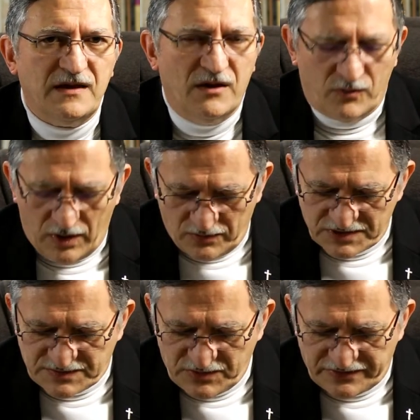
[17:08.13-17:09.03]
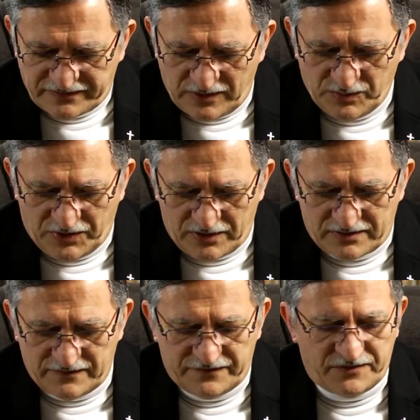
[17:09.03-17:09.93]
What was most
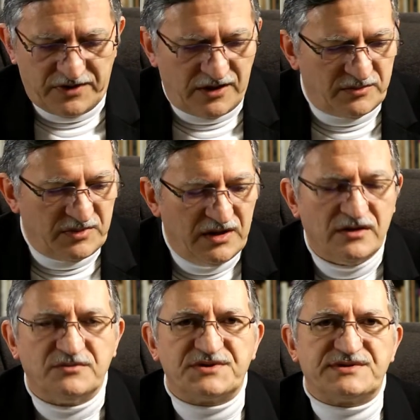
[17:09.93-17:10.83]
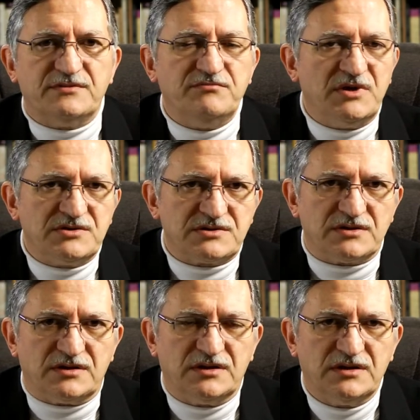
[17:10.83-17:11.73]
important for him was the
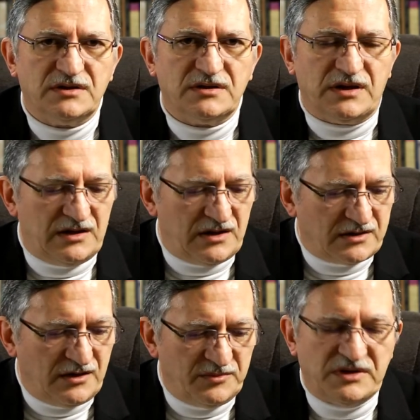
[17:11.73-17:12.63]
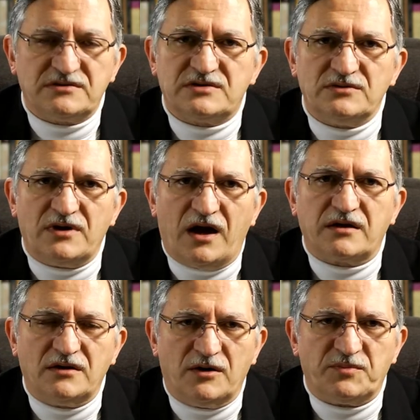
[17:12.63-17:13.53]
mission he had come in to
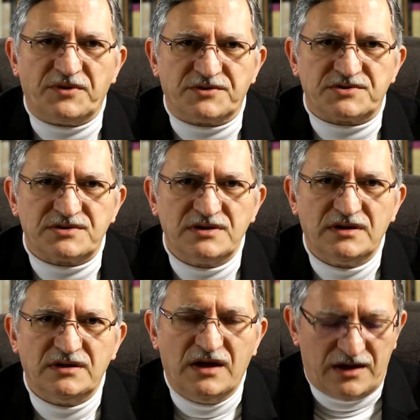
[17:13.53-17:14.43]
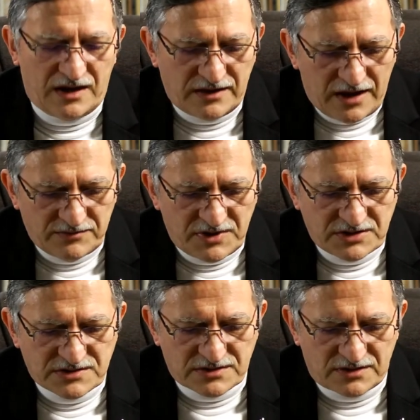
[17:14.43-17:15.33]
accomplish. And that
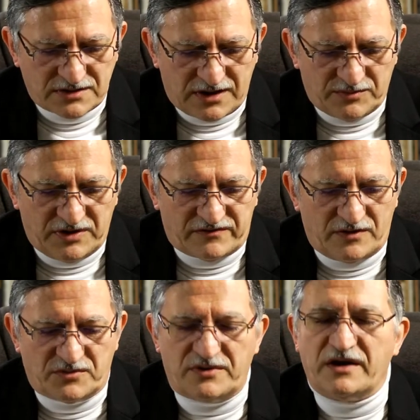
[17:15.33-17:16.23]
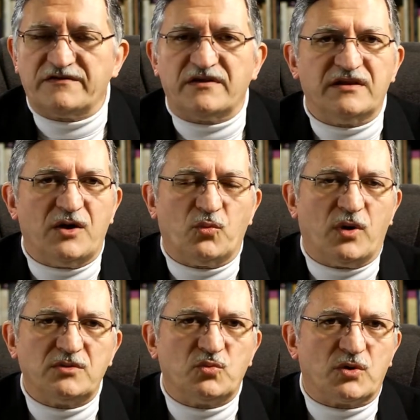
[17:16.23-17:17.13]
mission can be summarized in that
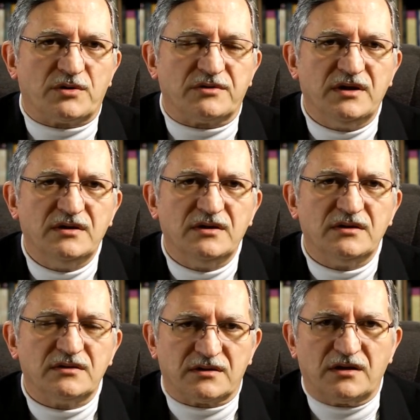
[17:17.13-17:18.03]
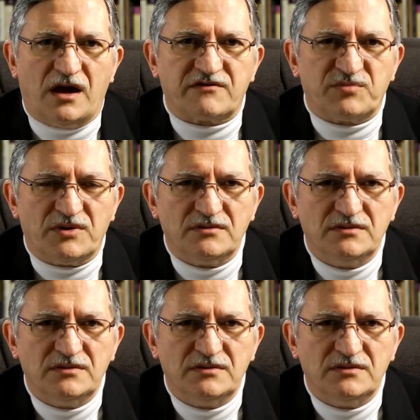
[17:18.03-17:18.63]
one word, the gospel.